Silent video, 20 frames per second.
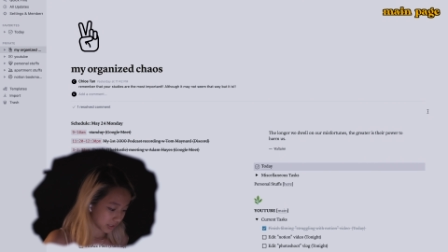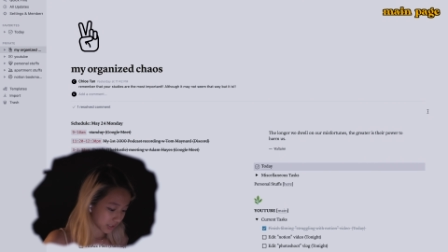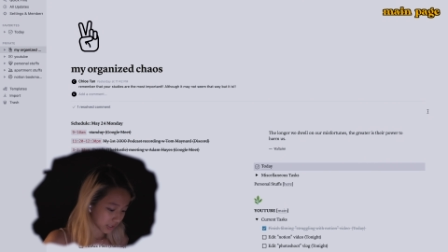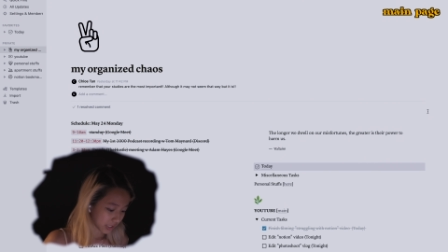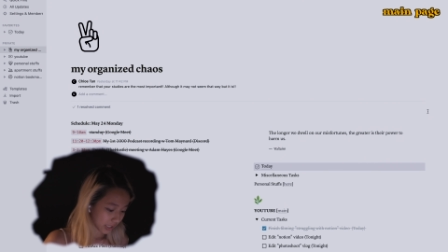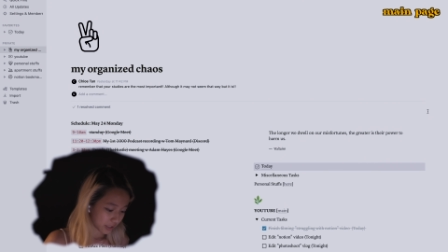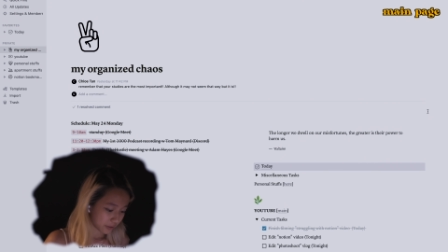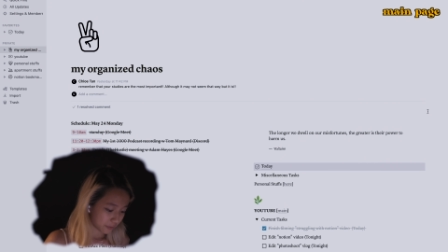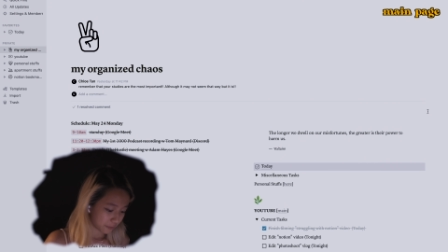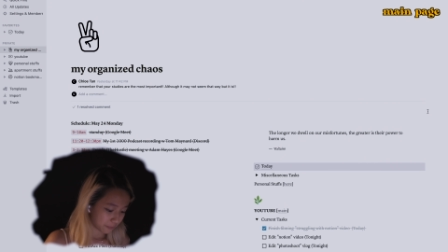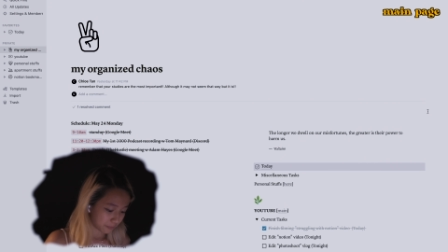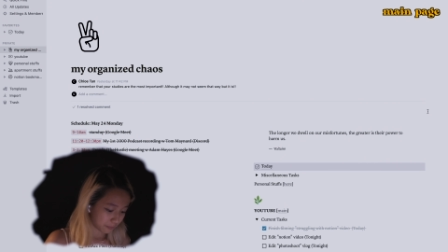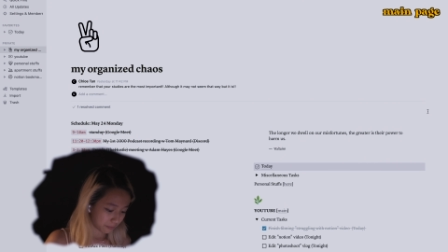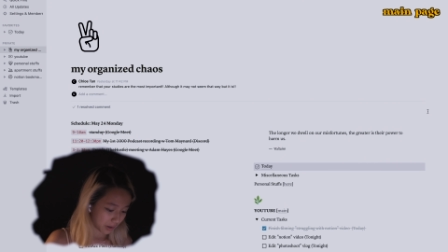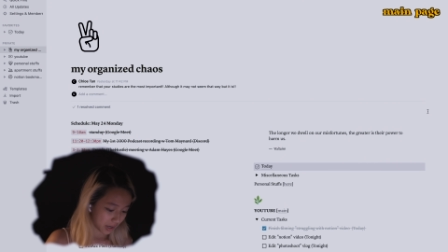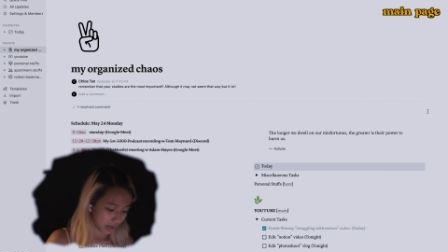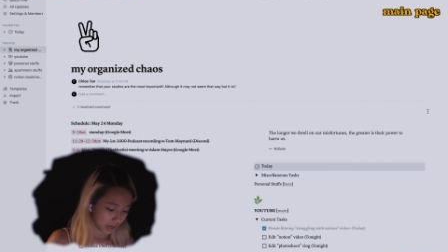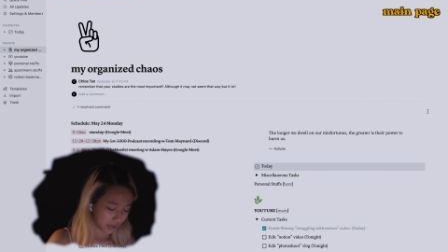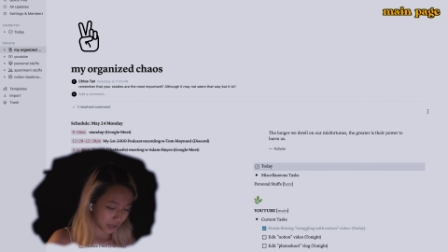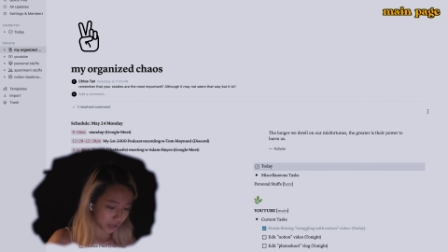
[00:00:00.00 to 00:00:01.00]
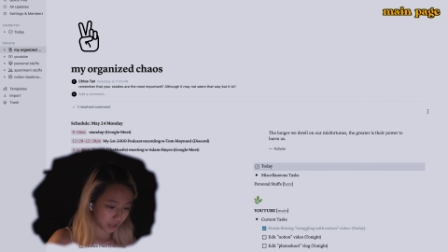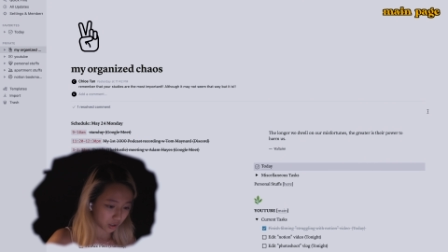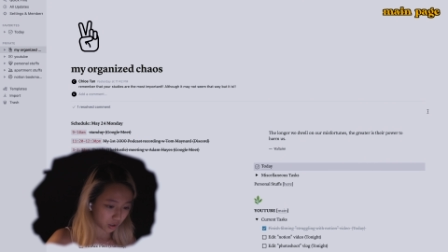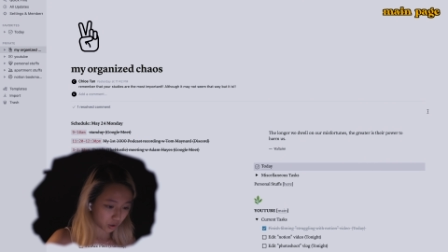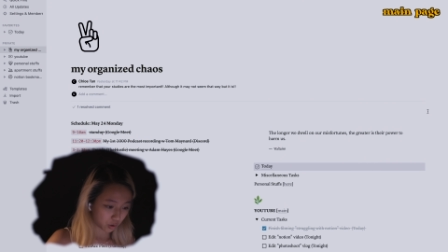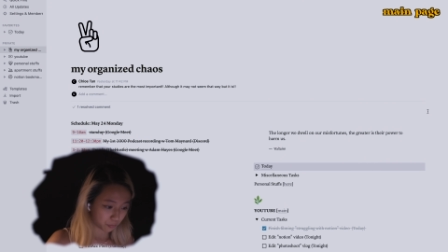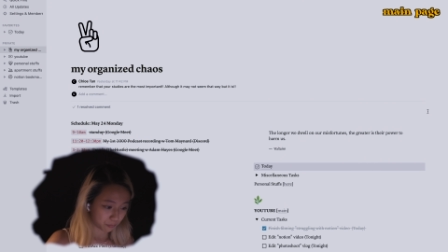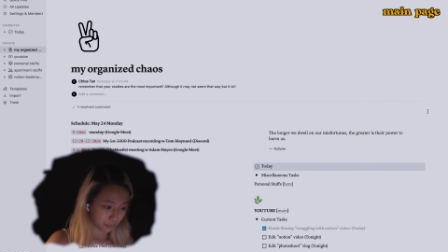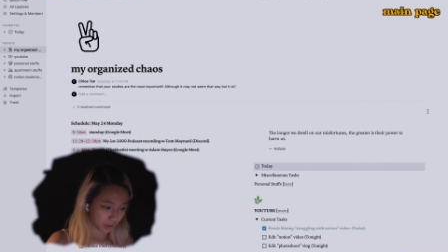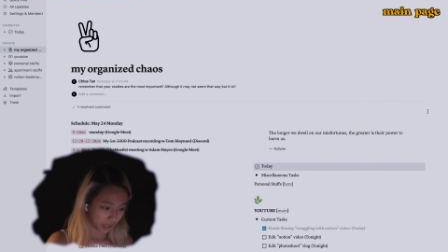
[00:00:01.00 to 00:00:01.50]
is kind of my
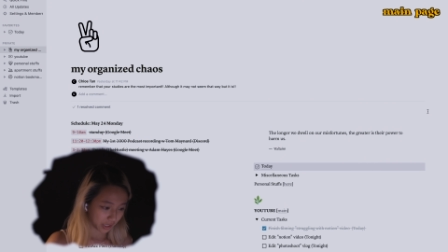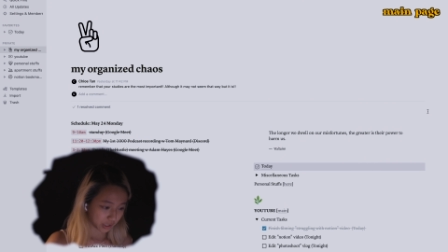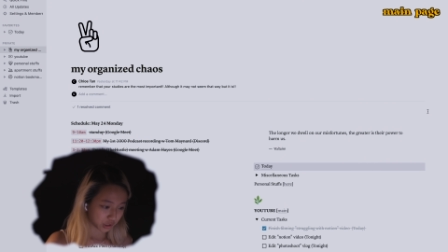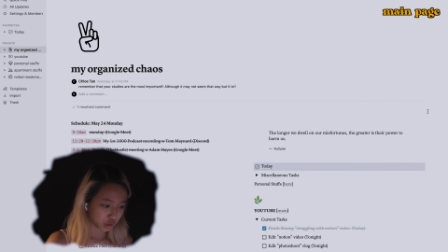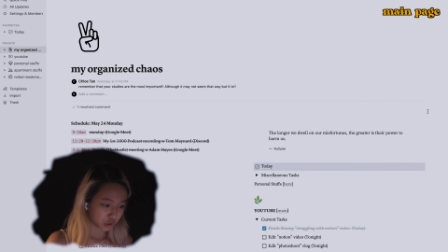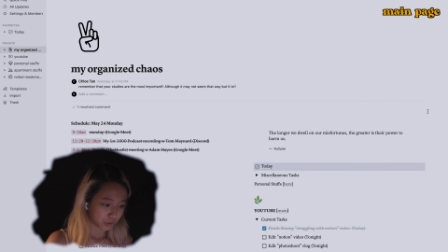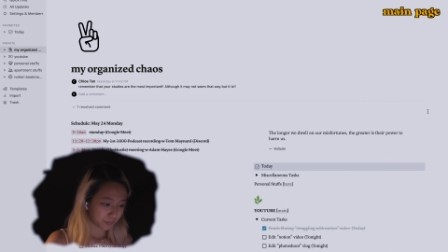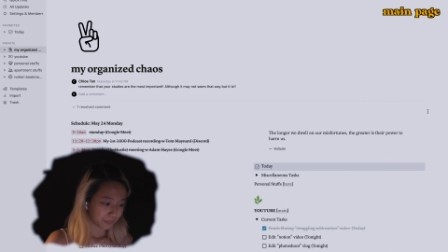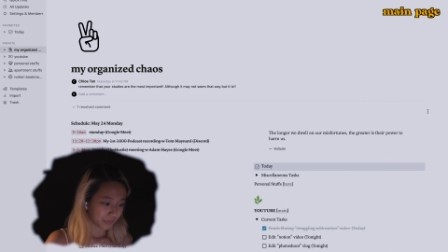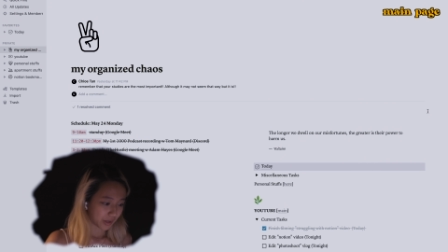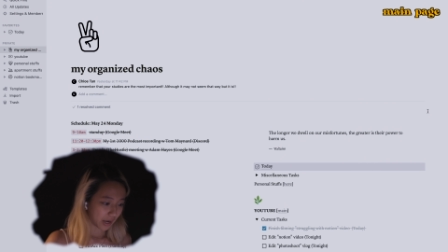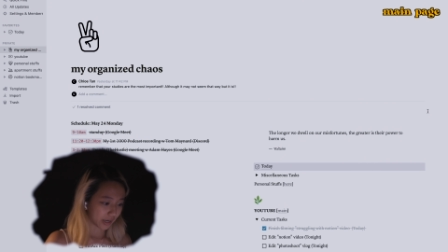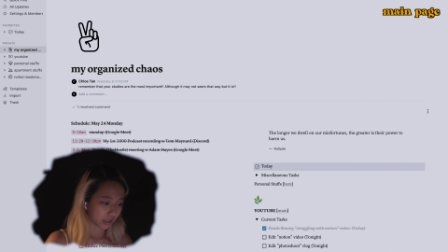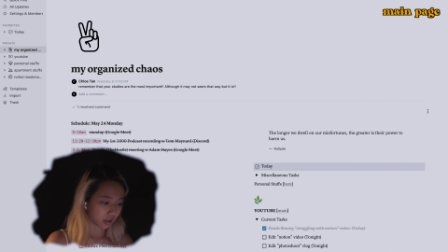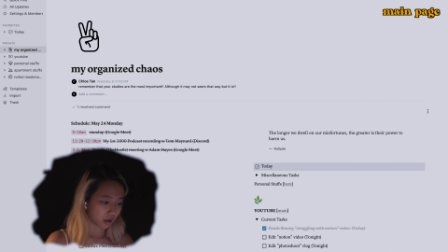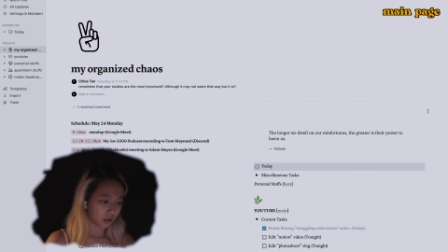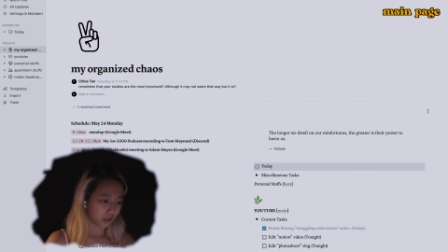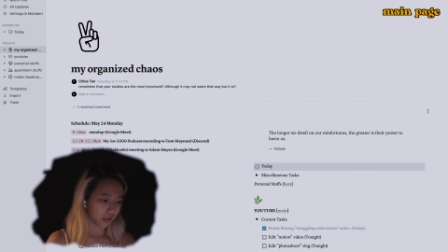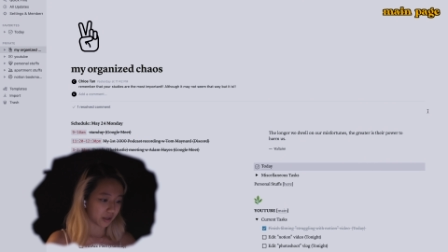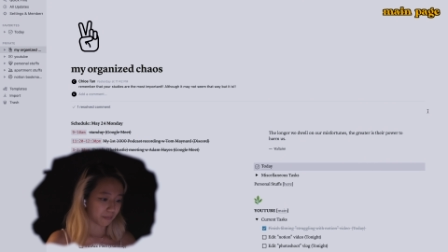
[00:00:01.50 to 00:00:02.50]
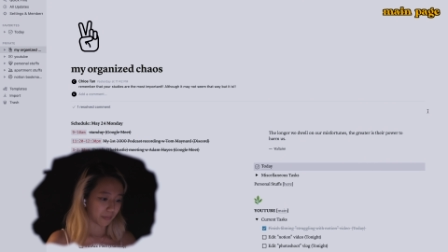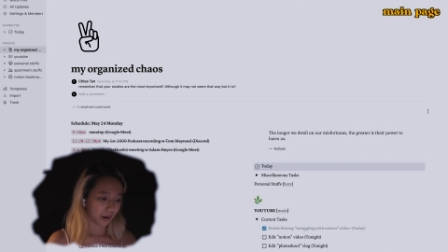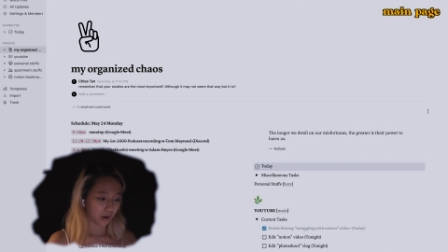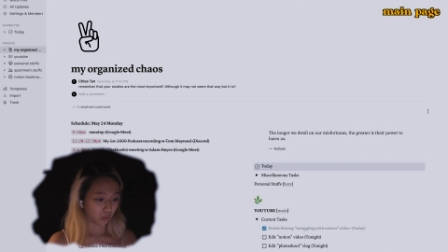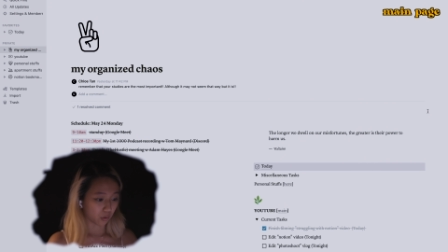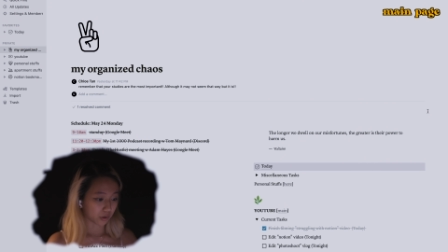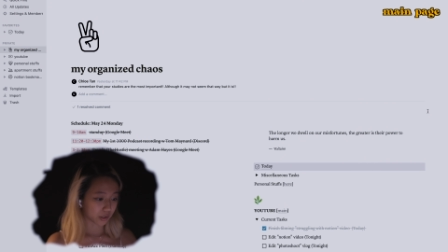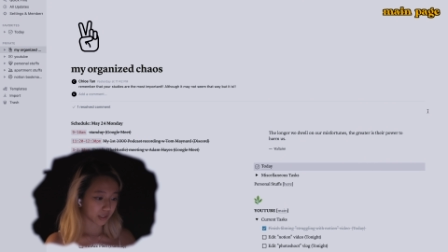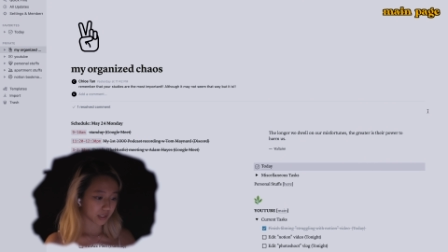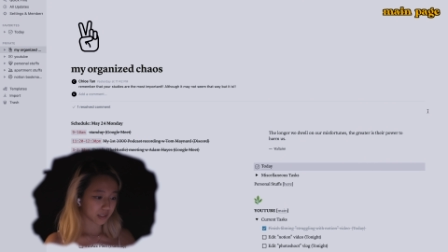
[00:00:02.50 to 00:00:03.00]
homepage I call it my
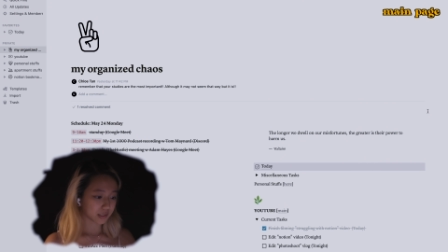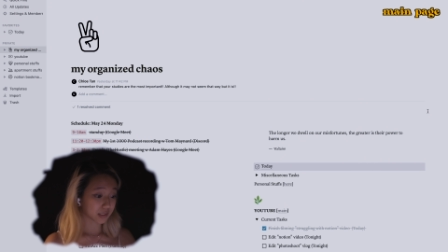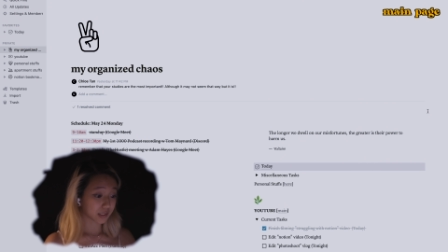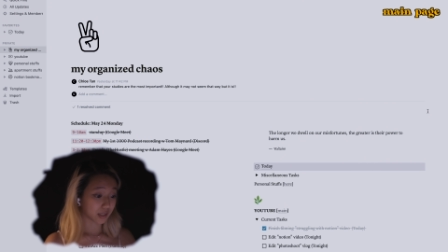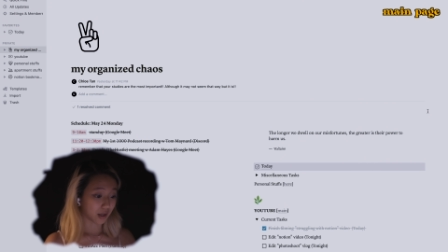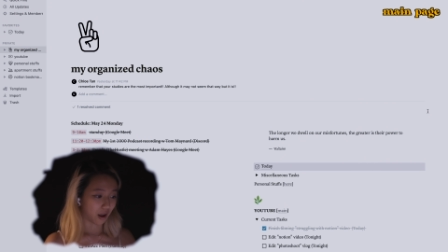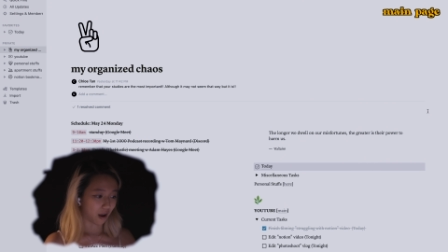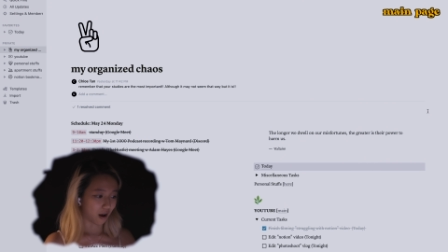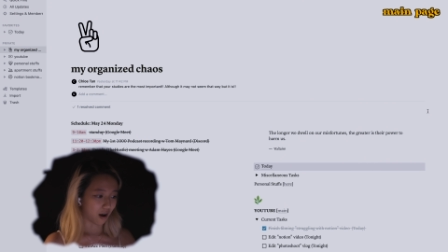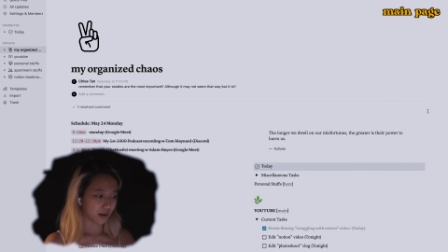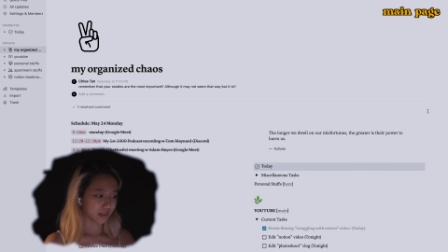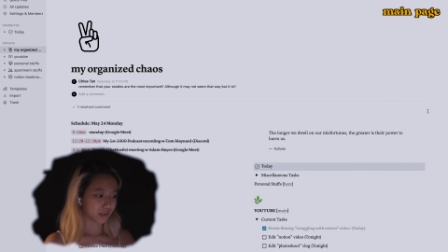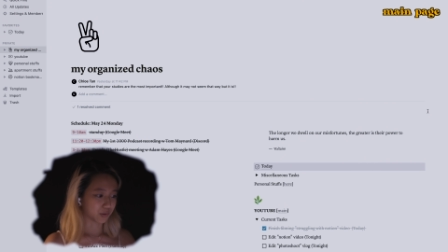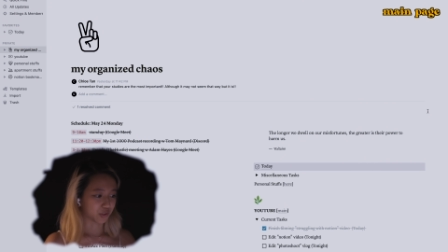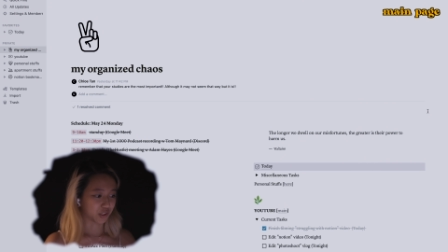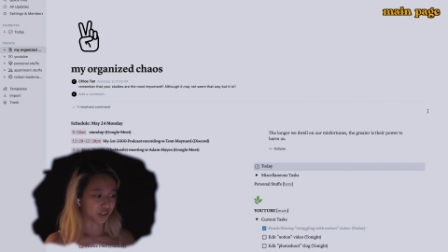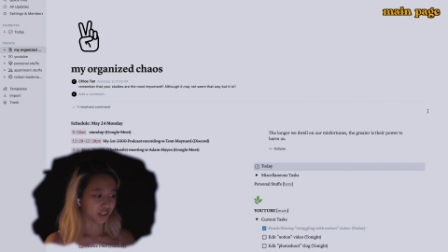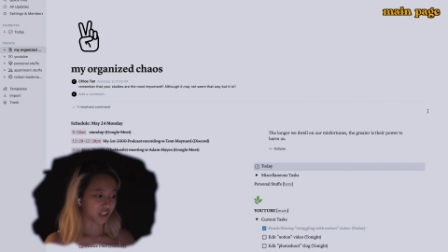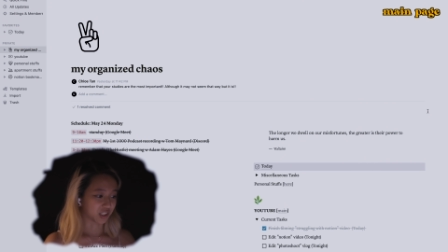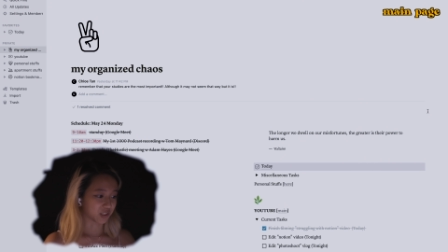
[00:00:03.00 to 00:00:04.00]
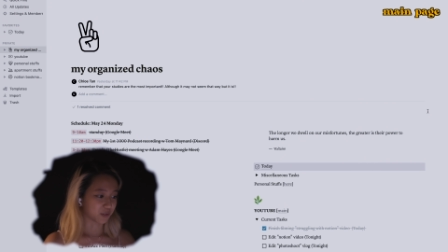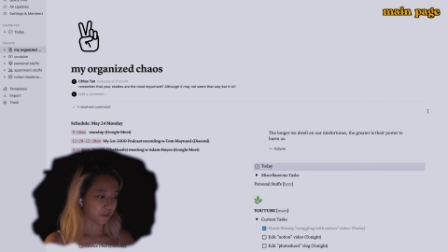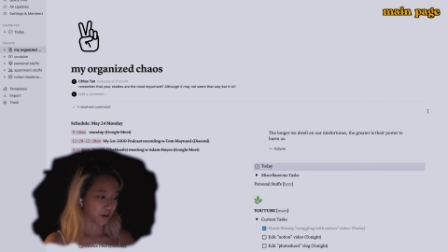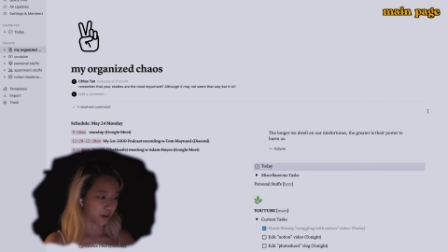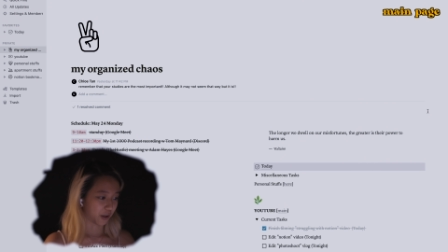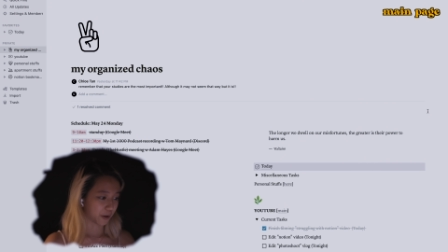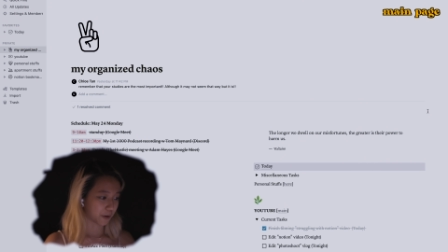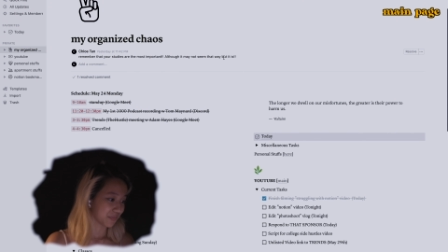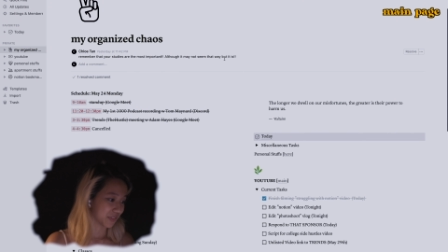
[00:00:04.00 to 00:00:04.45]
organized chaos, which I think is funny.